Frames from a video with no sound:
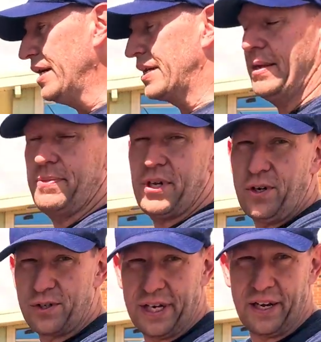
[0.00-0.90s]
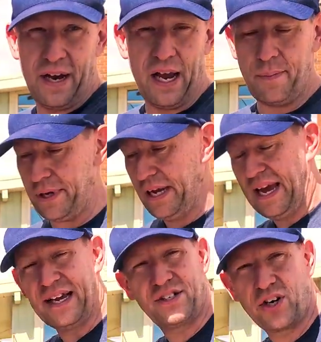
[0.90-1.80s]
keep the alternator happy,
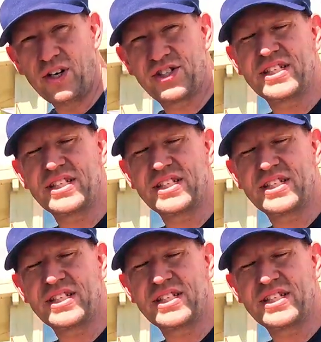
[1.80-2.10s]
and charge